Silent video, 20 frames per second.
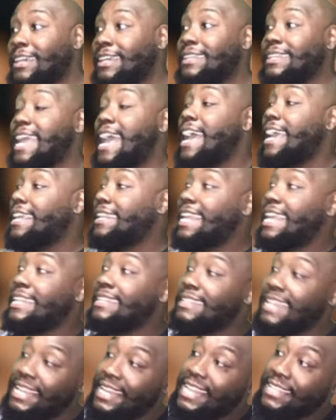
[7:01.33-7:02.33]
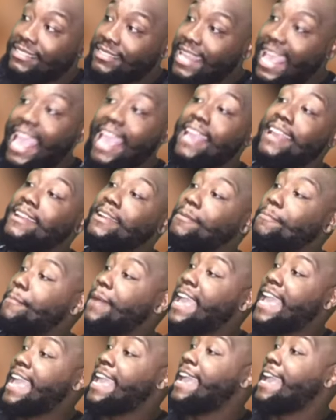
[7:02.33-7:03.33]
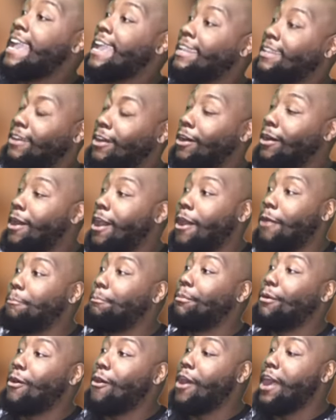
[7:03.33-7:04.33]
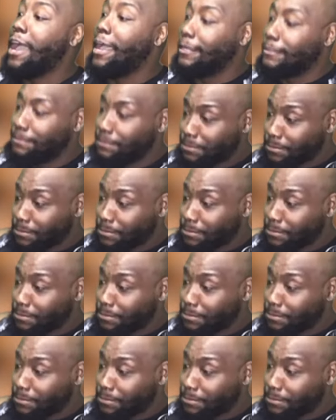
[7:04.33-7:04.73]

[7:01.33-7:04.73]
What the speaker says: that's dating a man, a boy